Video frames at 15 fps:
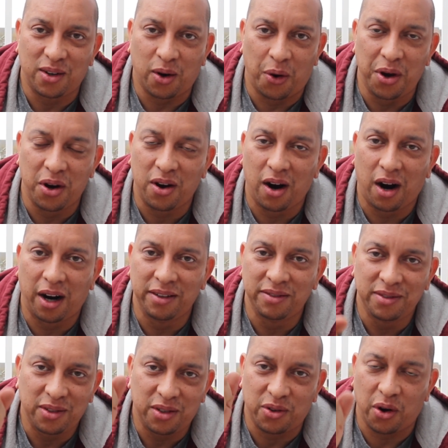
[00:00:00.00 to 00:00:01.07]
Grow your
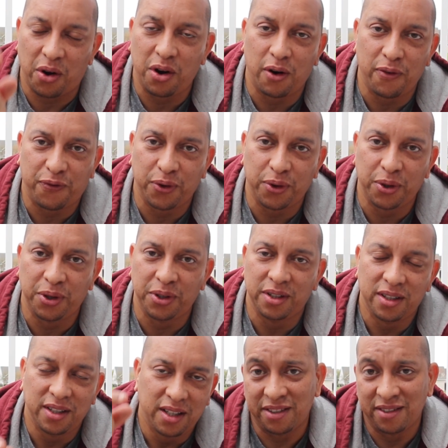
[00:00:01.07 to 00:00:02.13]
garden. Grow your own
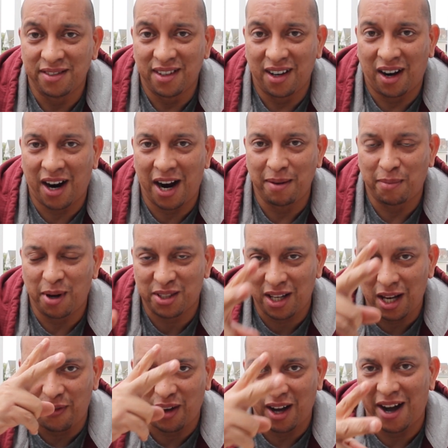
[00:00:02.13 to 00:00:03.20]
food. All right. Much
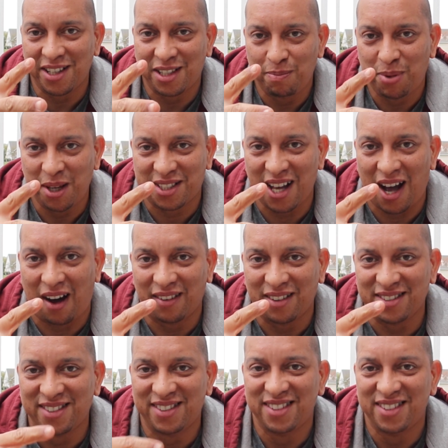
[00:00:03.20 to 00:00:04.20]
love, guys. Peace out.